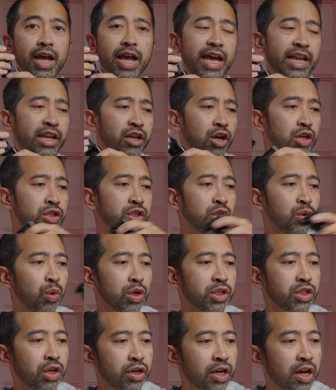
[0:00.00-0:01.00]
And it also
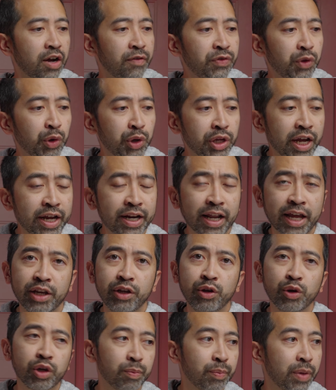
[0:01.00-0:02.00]
works on f38 and
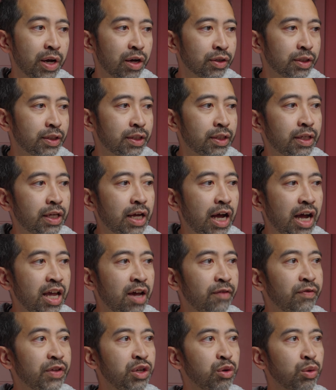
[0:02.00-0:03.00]
Yuka mounts. I
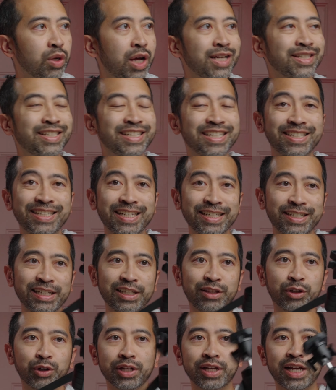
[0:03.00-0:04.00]
have the Ulanzi
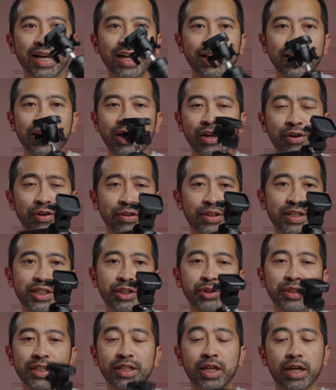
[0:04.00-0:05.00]
TT38 here, and this
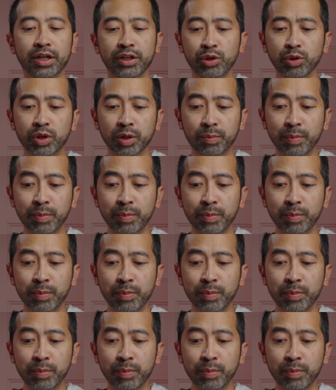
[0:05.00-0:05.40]
uses a Yuka